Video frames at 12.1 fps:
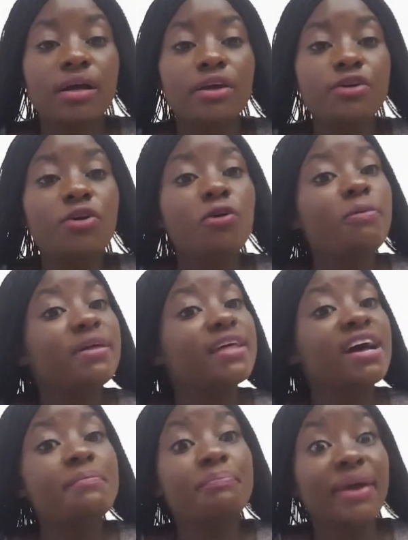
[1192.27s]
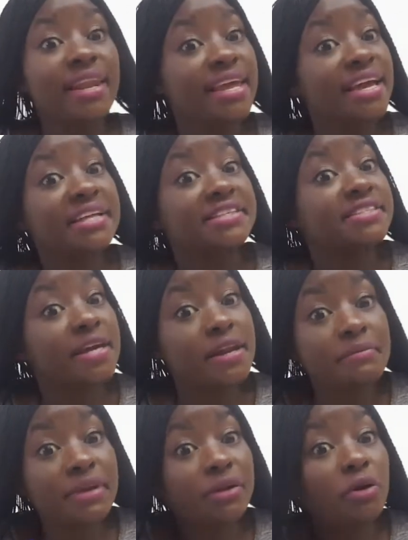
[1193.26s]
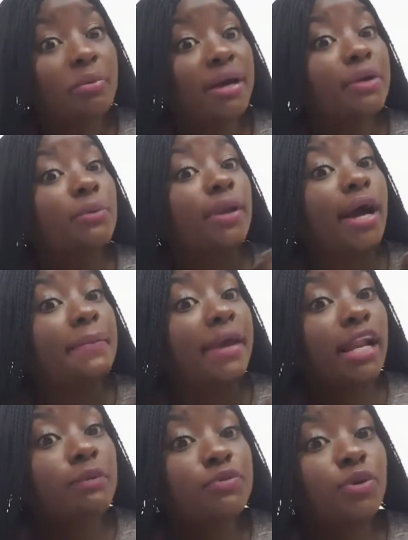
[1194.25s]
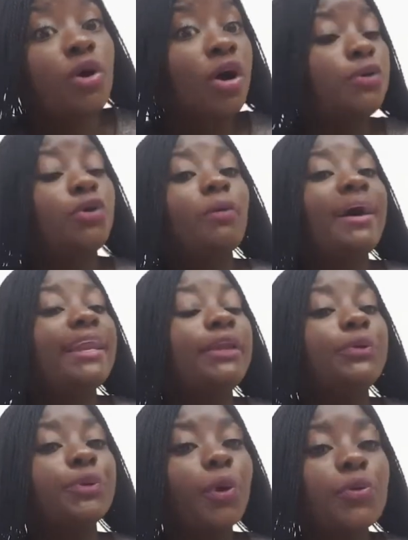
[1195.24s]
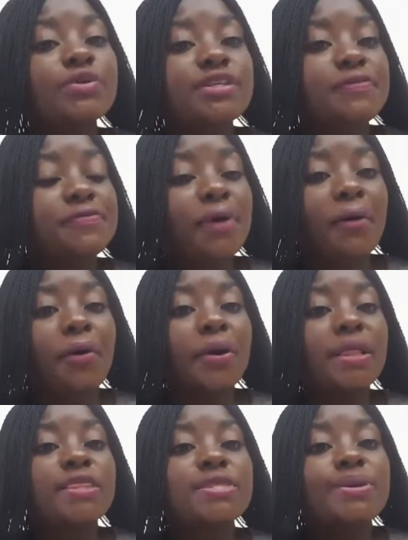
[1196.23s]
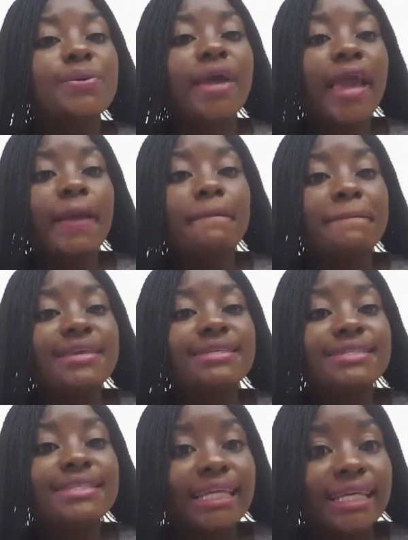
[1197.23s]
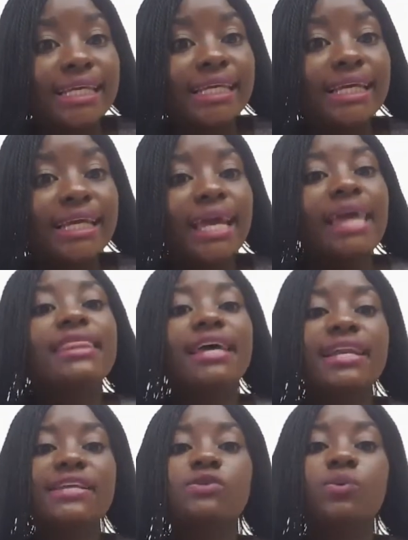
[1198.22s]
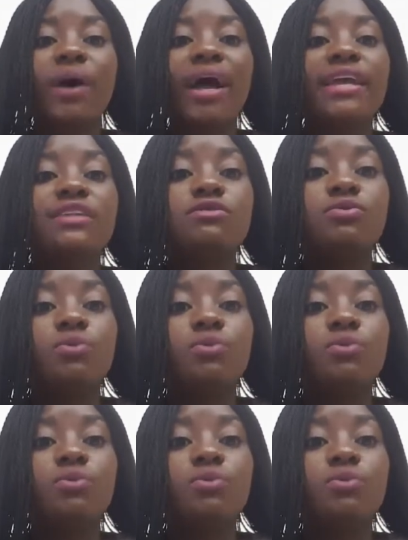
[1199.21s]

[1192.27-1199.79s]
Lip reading: You'll be there burning and screaming. Nobody will come help you. Nobody knows if you are going through ABC. And that is why it's